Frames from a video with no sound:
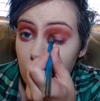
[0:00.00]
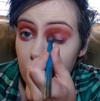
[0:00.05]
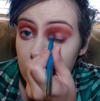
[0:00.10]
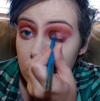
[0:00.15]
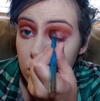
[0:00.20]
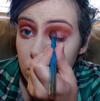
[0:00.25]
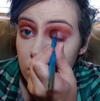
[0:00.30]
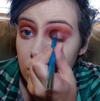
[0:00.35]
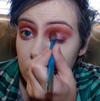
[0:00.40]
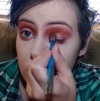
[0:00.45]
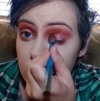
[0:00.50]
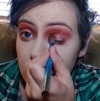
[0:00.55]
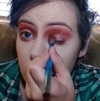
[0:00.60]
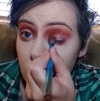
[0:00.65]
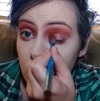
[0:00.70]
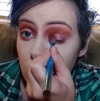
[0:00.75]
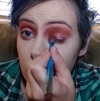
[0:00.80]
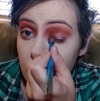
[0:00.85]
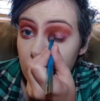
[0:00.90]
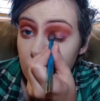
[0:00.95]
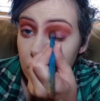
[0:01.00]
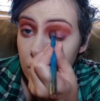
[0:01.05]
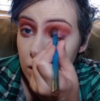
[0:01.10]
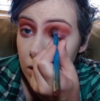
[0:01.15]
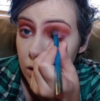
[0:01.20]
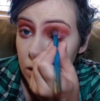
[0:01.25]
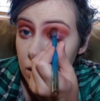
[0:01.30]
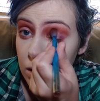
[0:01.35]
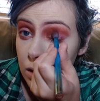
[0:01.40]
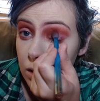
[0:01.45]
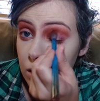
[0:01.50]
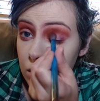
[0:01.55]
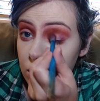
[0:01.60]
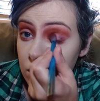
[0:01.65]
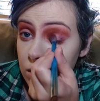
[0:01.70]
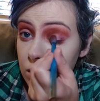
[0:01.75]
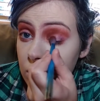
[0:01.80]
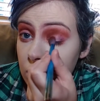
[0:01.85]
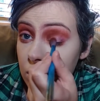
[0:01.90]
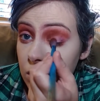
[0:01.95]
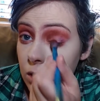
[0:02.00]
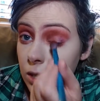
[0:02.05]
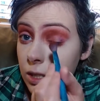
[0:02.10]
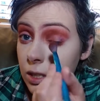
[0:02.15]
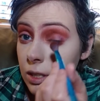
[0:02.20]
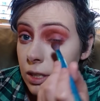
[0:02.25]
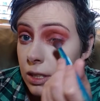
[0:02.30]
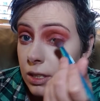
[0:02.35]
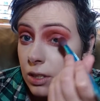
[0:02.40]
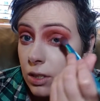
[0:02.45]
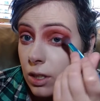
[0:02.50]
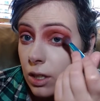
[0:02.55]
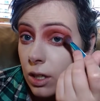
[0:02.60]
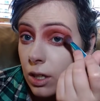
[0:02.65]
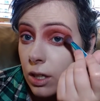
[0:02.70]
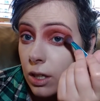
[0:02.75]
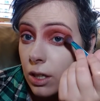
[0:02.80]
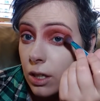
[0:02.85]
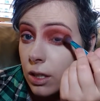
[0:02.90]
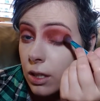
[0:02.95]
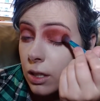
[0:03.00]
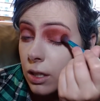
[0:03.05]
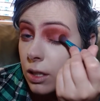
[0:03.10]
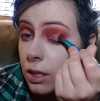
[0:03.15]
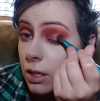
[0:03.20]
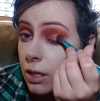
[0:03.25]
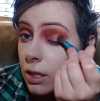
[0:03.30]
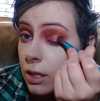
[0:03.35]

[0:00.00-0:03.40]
which is where there's darkness in